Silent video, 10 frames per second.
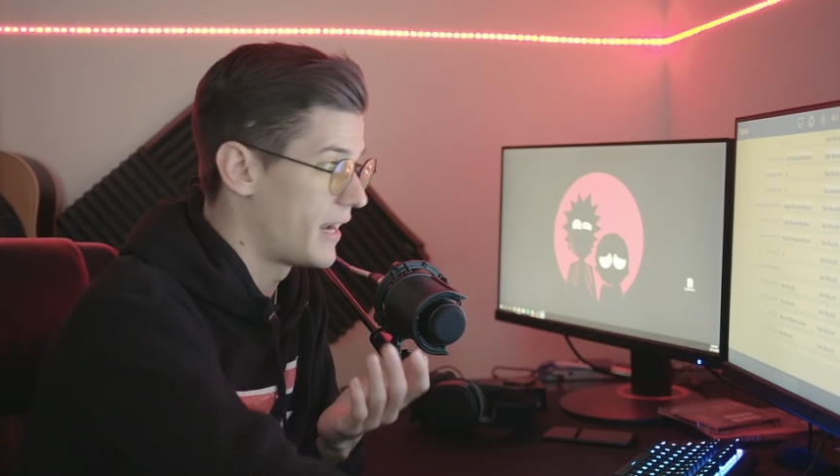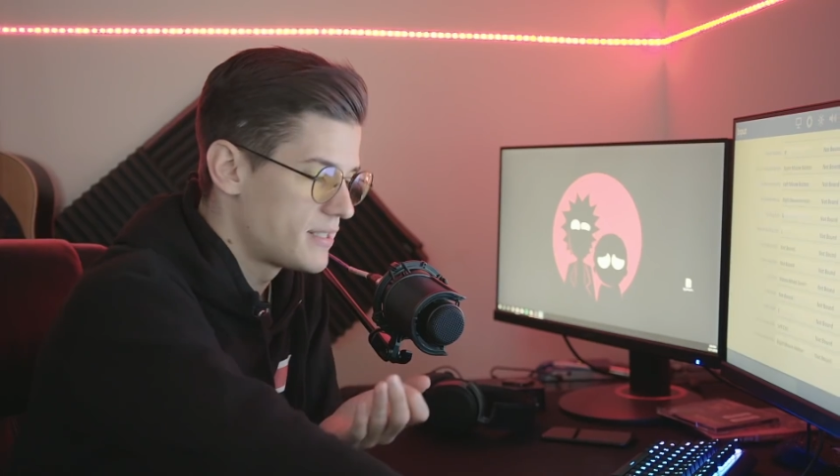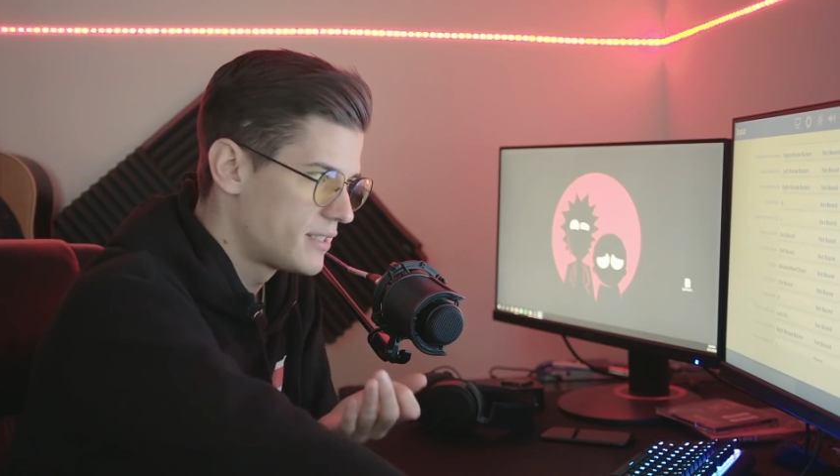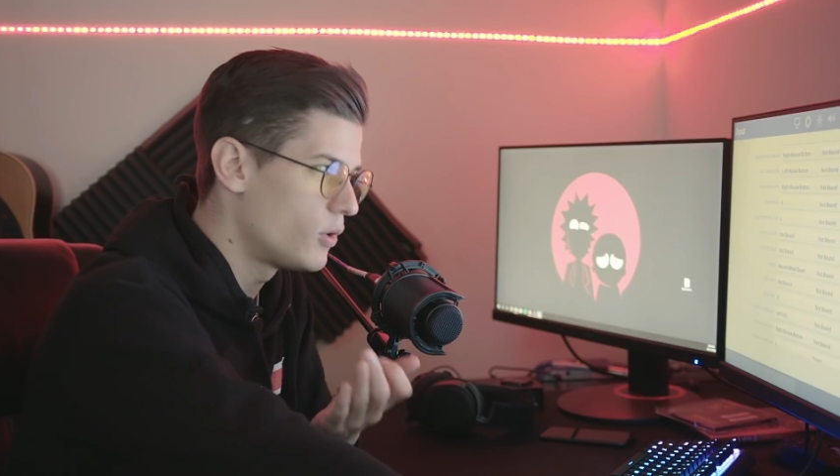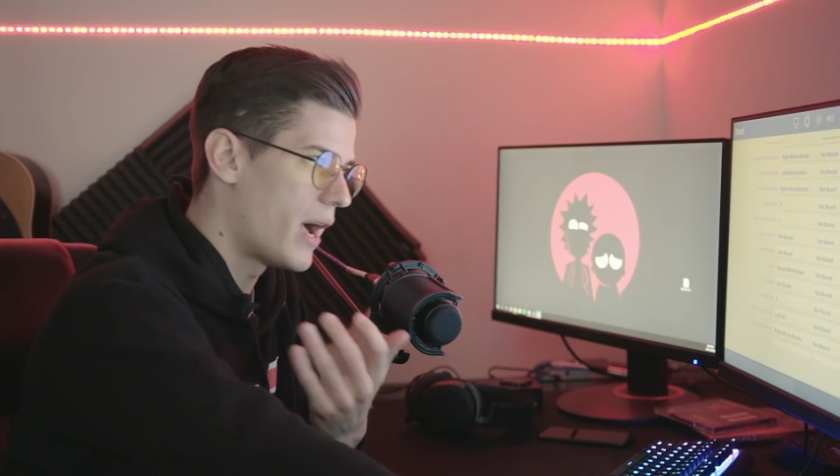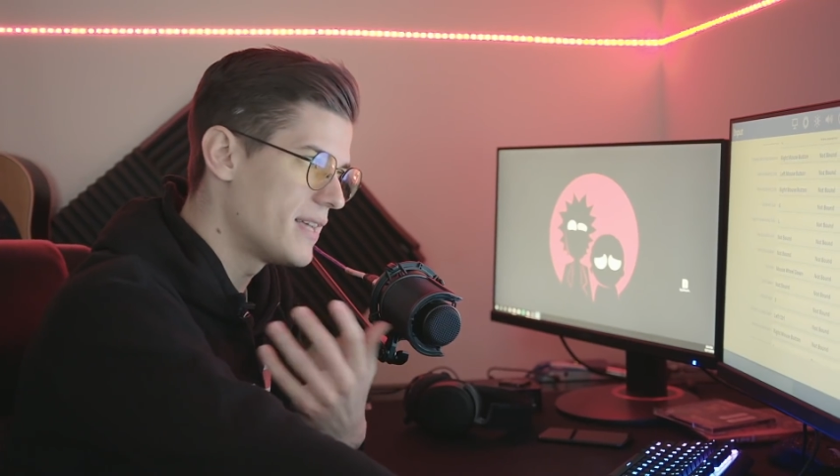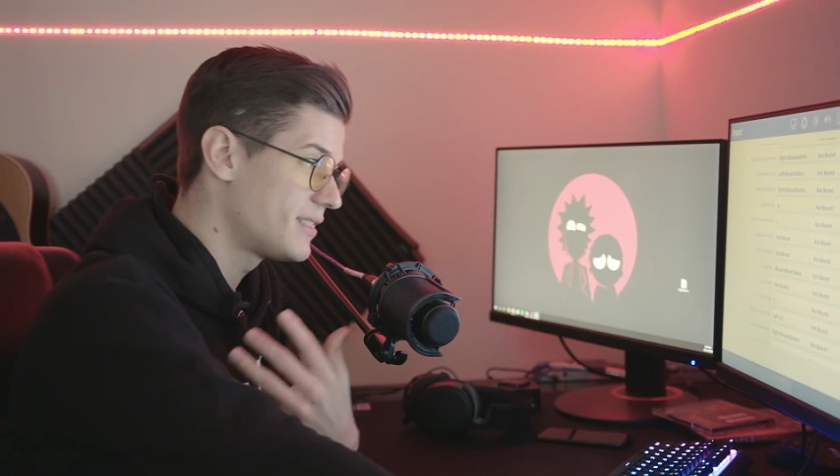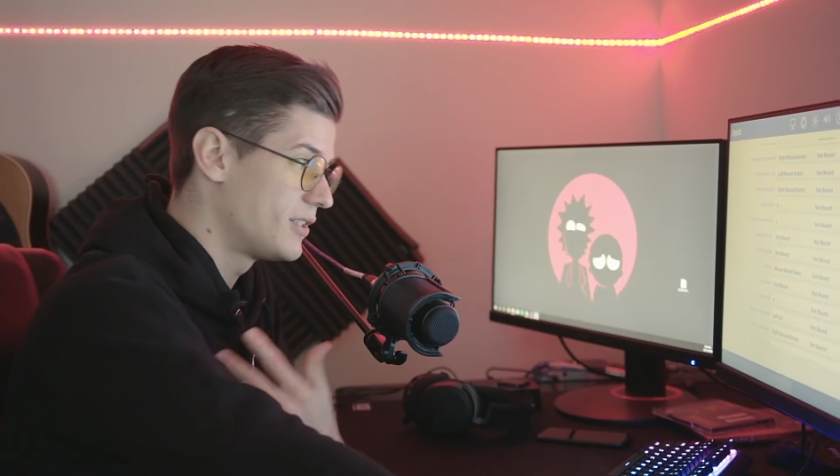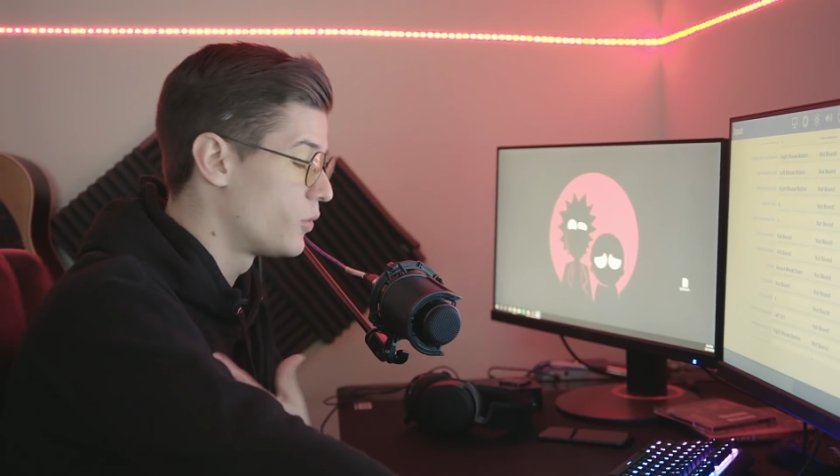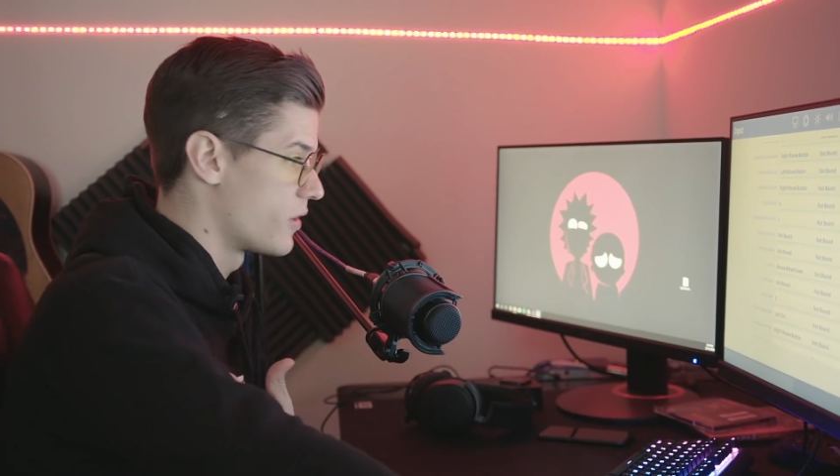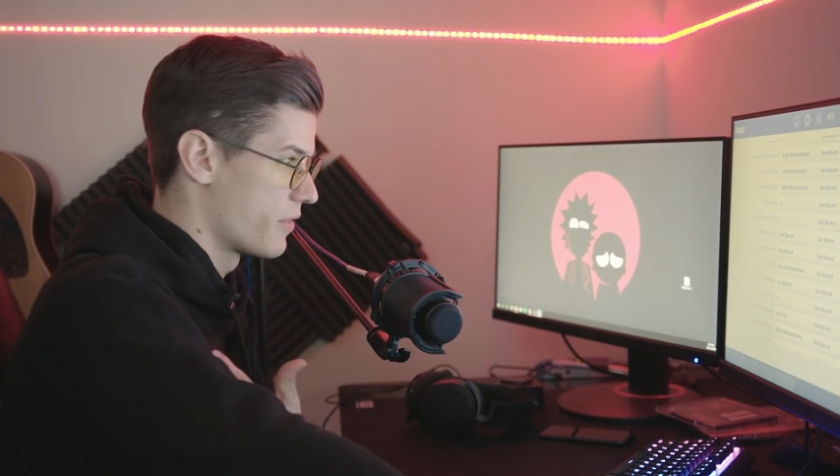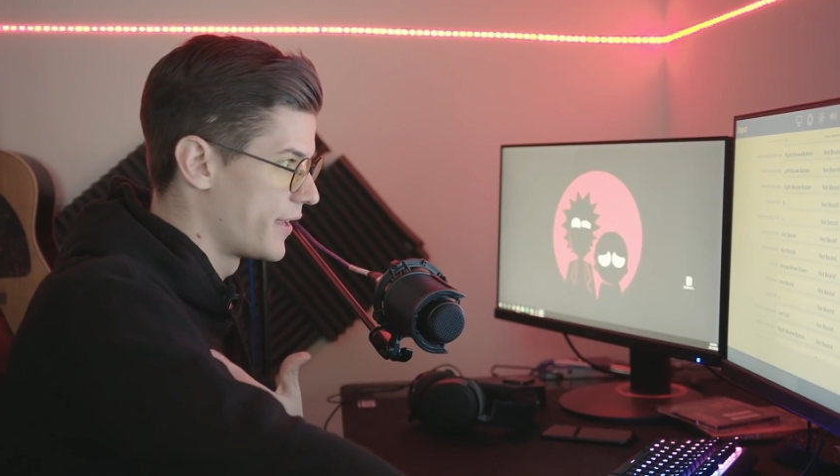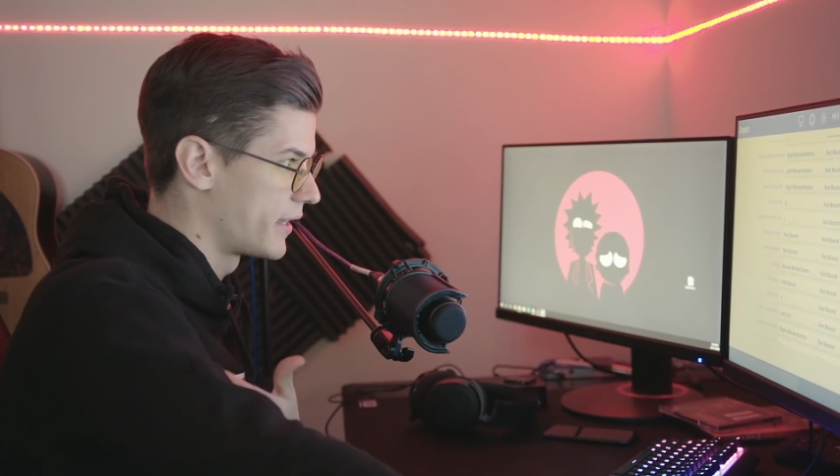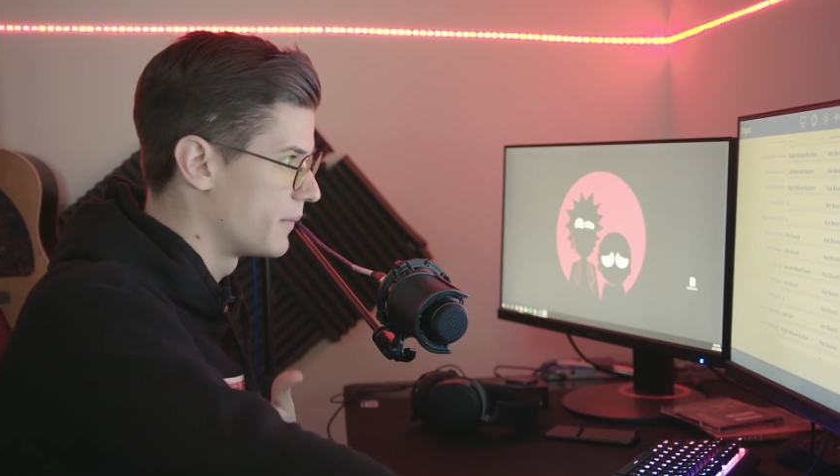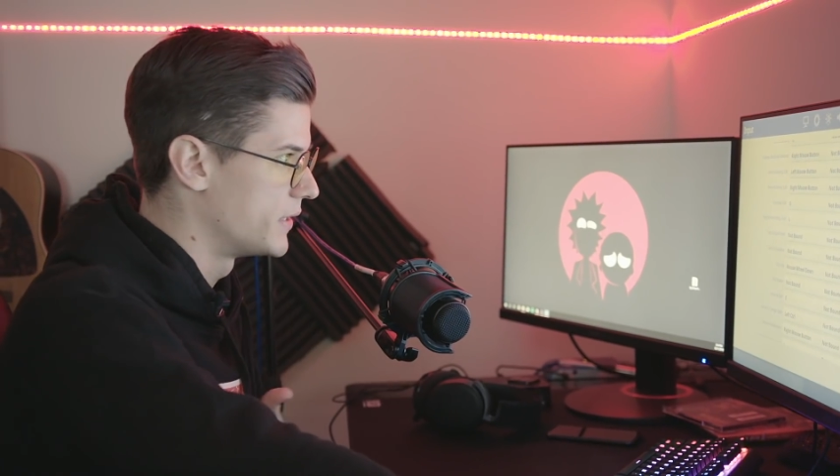And I still I still don't think I'm